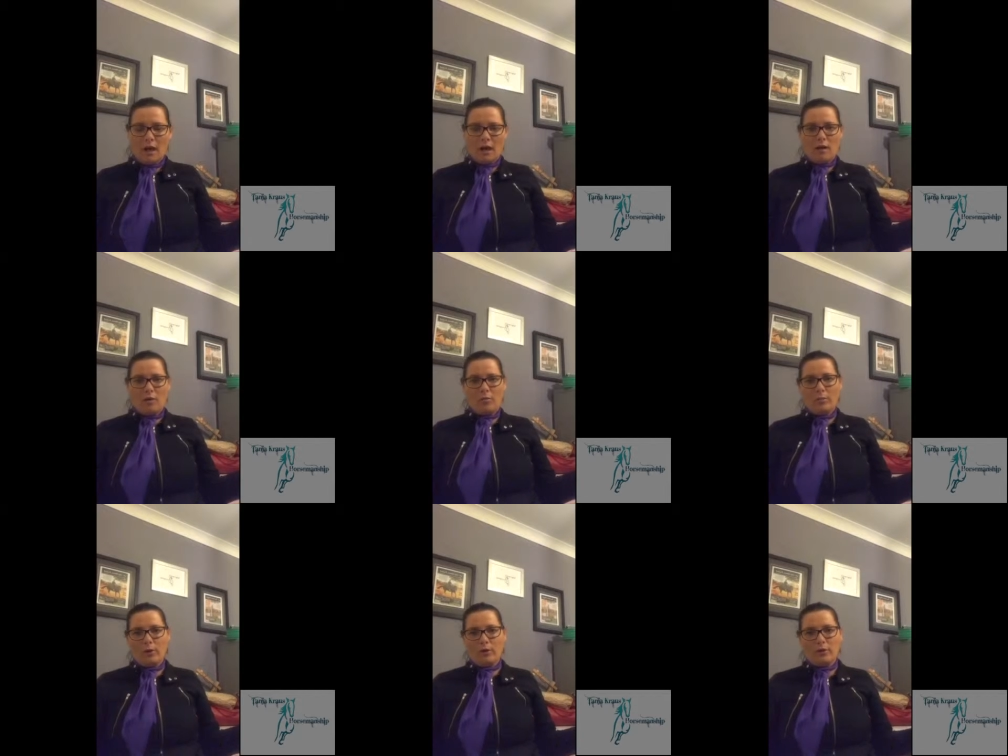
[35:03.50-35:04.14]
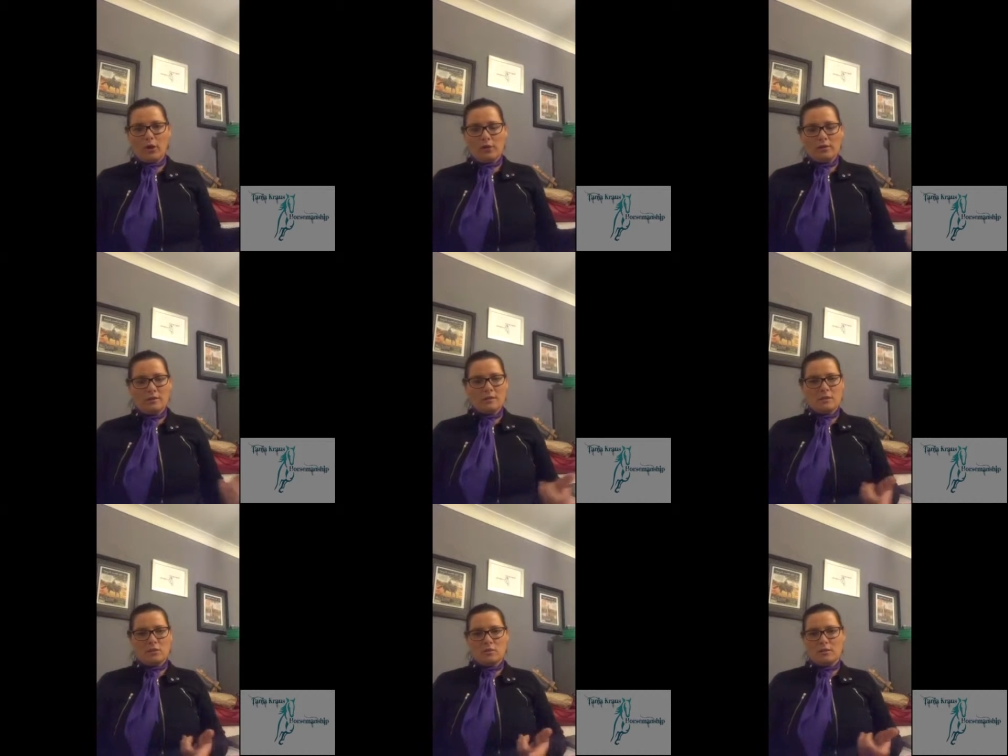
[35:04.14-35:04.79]
on both
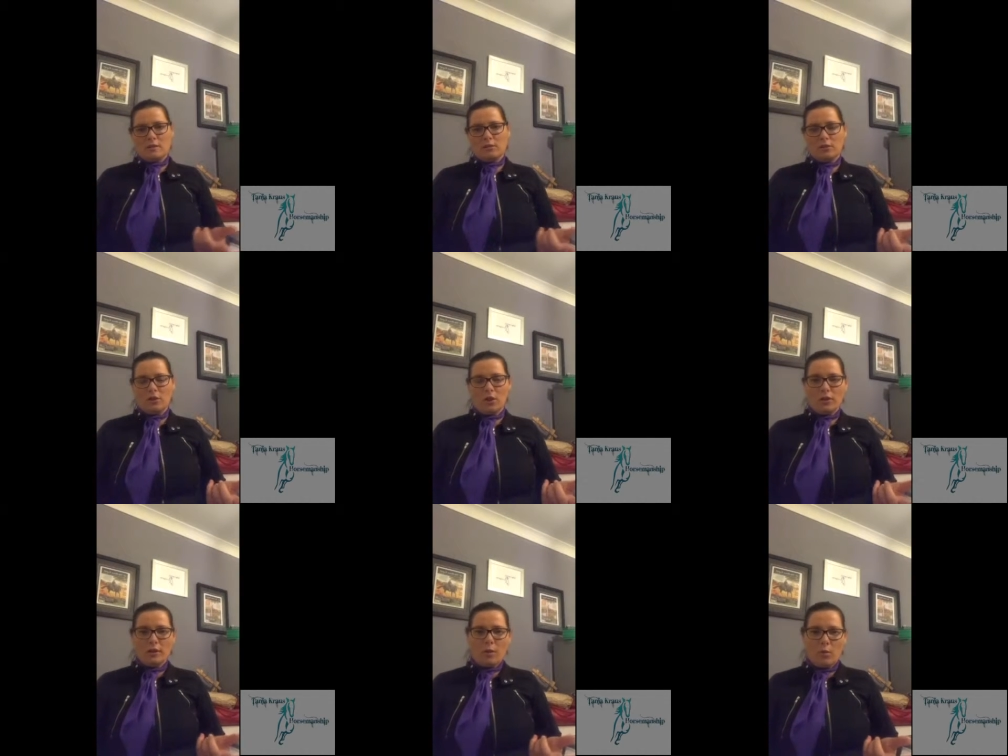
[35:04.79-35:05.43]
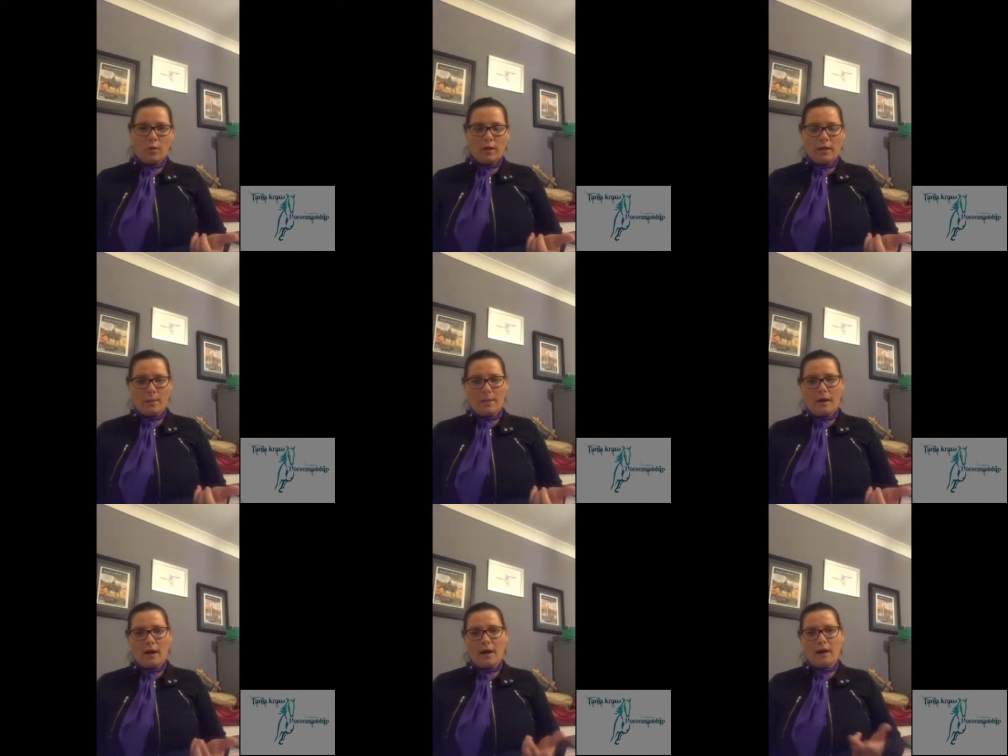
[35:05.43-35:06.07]
islands in New Zealand, only a week
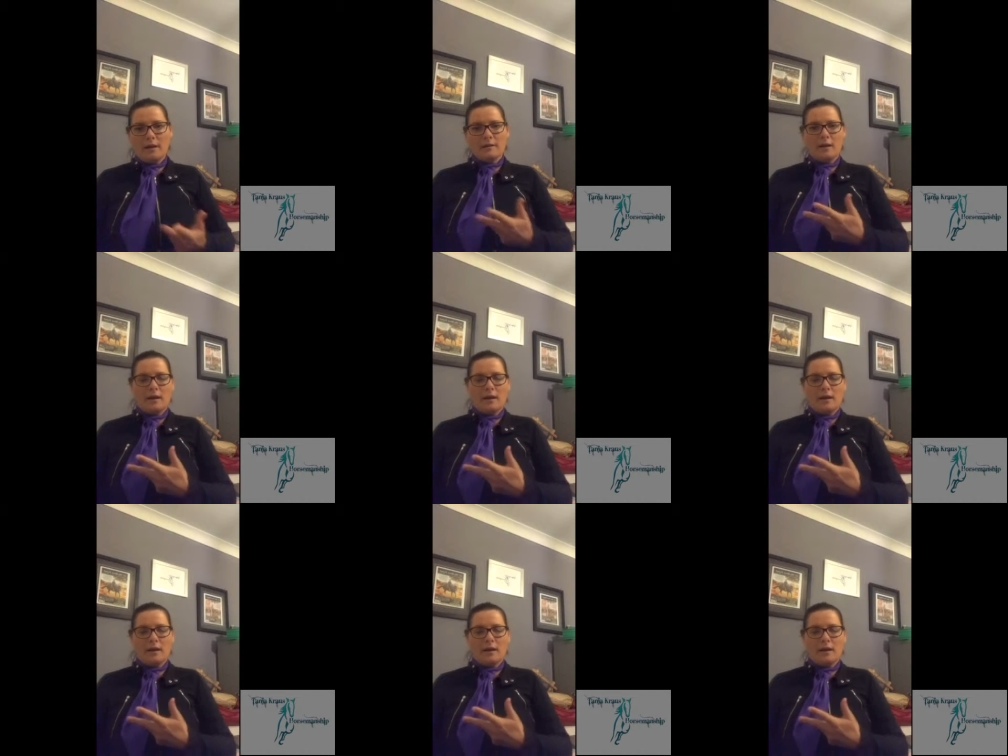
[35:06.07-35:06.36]
apart.